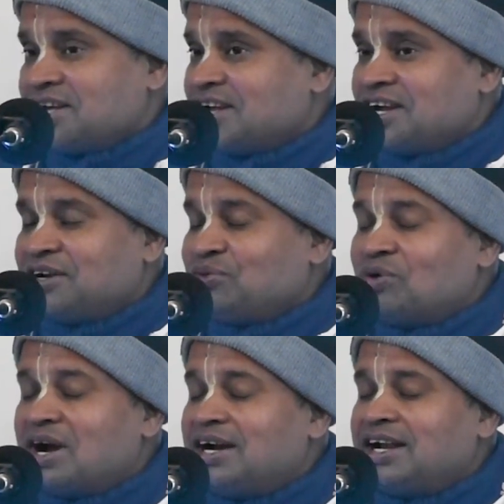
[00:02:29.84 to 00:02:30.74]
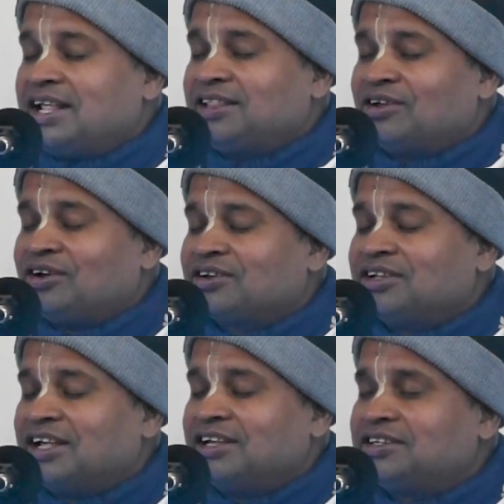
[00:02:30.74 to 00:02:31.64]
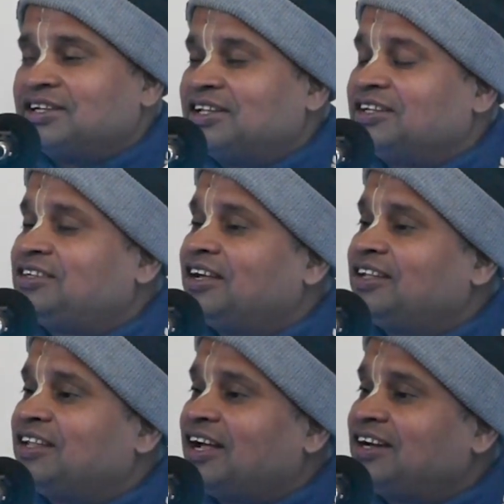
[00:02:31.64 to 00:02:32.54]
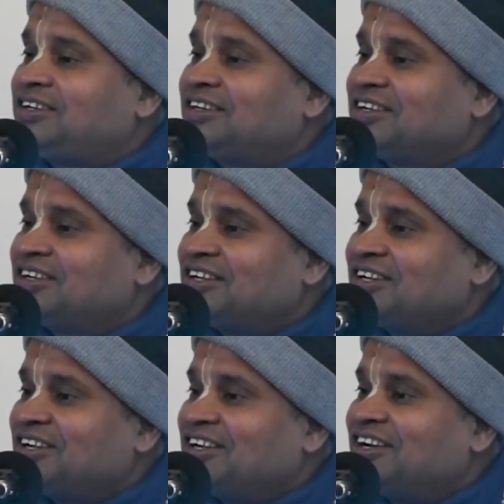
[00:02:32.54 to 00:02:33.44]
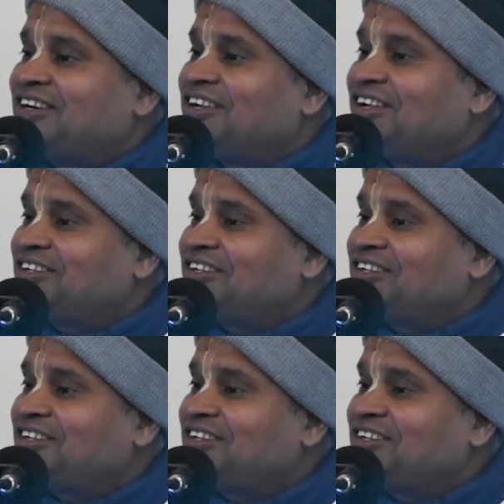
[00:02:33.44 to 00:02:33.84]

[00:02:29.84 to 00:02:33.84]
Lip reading: And World Health Organization, they say that it